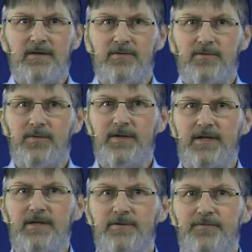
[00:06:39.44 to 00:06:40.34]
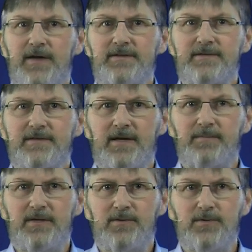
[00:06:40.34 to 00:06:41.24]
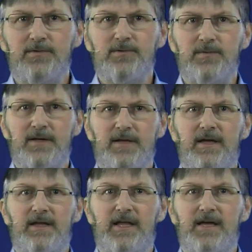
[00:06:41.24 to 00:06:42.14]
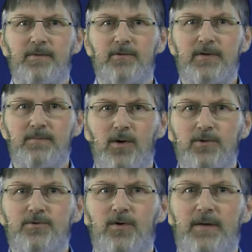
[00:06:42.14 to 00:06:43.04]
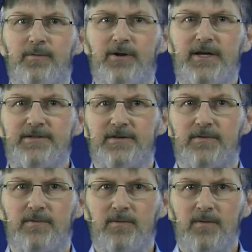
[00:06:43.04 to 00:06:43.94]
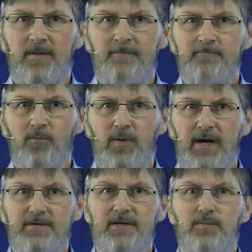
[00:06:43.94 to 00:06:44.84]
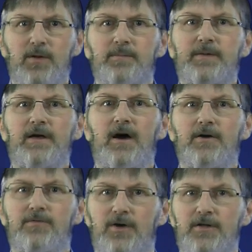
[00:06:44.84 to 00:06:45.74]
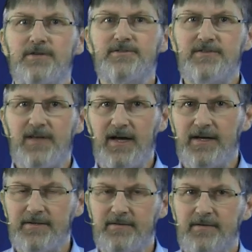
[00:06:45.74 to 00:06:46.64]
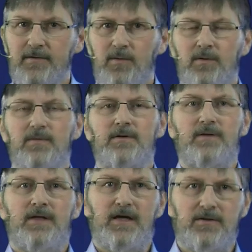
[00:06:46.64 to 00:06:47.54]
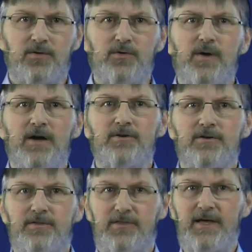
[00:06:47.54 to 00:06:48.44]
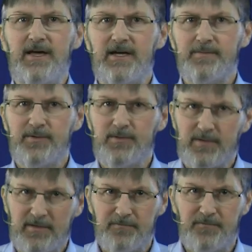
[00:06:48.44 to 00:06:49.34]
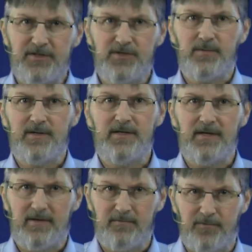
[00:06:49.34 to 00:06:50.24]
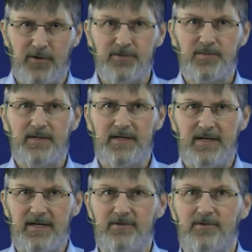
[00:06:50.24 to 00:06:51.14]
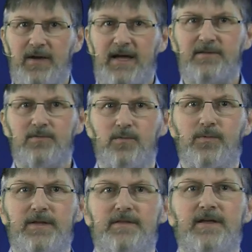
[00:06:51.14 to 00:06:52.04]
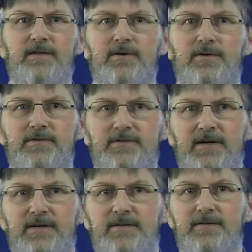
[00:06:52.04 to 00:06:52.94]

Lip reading: 3D interfaces can be used to enable remote collaboration, where there will be another side and you are not there, but you can visually and virtually interact with that other side.